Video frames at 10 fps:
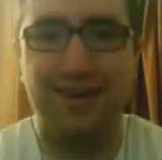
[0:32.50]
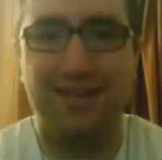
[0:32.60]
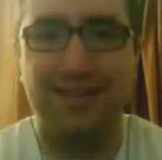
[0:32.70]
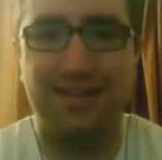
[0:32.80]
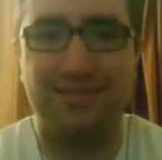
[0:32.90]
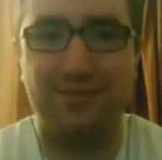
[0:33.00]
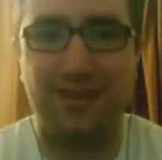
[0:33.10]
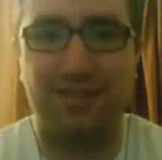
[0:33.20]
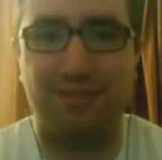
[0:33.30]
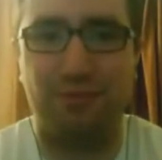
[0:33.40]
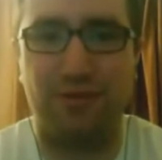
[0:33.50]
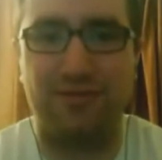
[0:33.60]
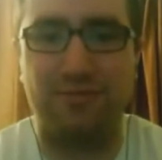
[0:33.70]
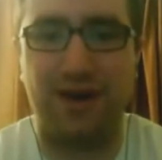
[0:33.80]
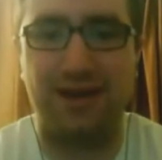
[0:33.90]
This Week in Sports
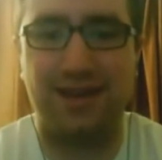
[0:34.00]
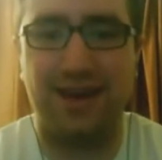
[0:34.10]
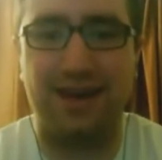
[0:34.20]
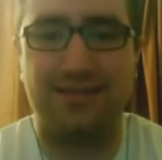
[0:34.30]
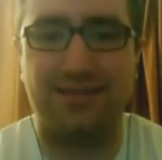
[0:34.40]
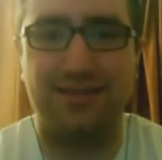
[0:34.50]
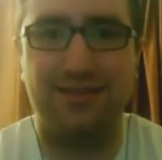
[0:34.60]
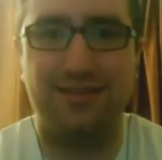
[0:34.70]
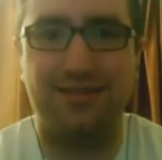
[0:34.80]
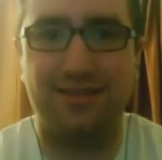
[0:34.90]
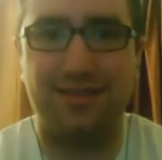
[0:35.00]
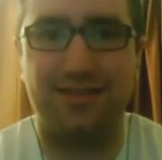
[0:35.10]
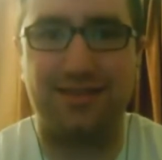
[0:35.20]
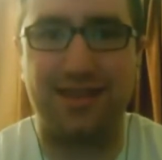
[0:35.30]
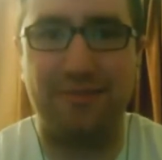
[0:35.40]
podcast, and it's the
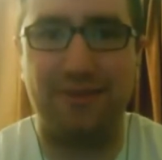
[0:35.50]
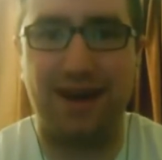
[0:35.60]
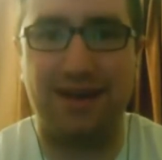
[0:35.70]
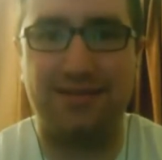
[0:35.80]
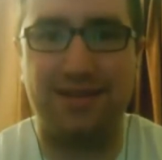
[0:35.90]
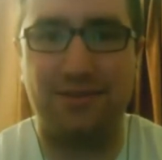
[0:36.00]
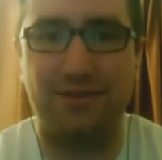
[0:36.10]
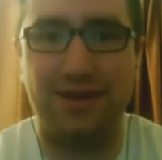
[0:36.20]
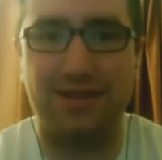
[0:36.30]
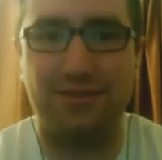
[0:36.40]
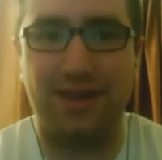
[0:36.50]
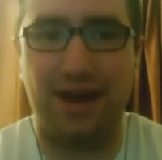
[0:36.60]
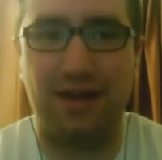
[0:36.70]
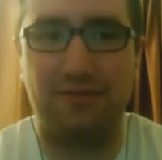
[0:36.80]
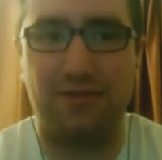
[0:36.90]
same guys every week that we
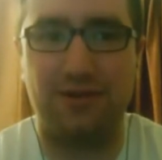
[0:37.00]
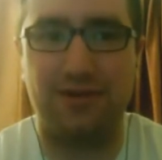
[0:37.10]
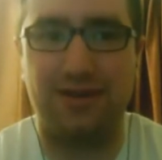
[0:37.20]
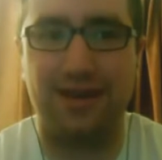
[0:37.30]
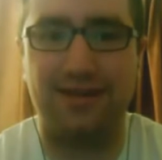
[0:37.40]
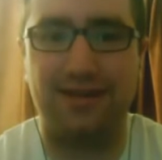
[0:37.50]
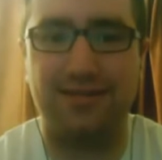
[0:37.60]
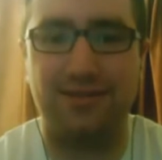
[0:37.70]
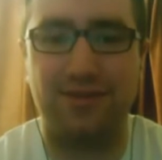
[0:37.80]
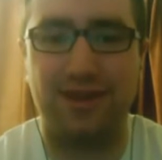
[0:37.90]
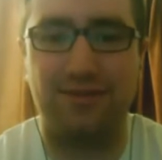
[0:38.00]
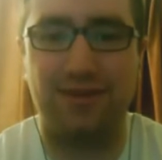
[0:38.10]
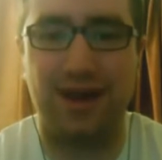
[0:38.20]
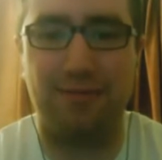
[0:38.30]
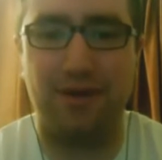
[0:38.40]
got for Kings of the Rink. We
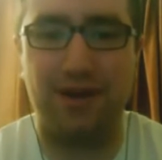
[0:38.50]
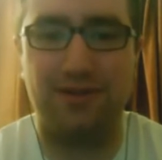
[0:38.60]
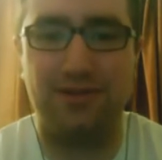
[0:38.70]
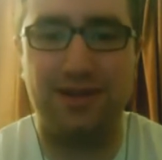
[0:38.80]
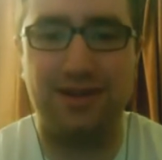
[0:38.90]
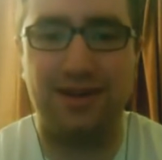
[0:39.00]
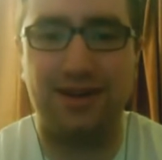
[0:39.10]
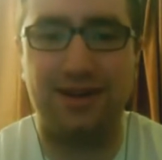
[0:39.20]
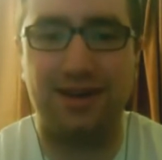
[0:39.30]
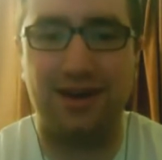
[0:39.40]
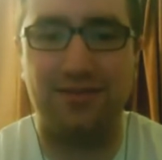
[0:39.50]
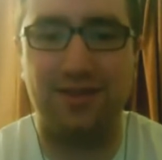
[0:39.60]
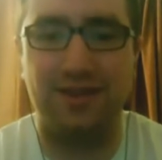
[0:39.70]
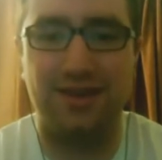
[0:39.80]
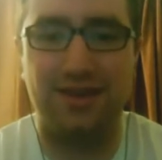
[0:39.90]
got Michael and Calvin.
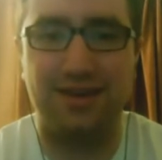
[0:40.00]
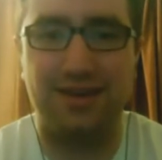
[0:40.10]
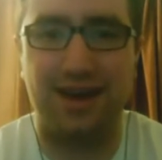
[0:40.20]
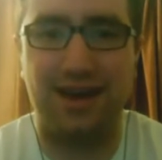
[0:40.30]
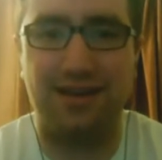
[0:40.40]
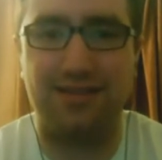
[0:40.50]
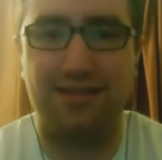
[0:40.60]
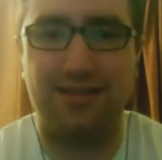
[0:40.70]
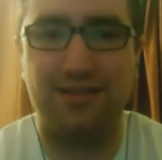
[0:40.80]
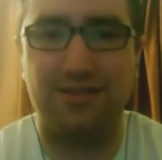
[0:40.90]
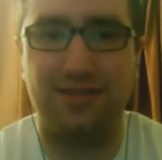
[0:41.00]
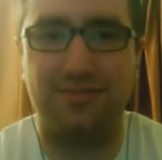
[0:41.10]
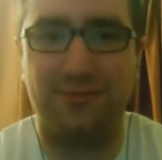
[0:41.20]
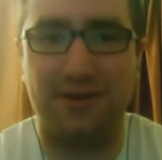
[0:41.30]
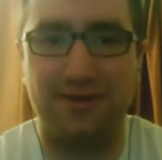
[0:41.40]
Guys, how you doing this
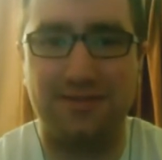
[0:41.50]
morning?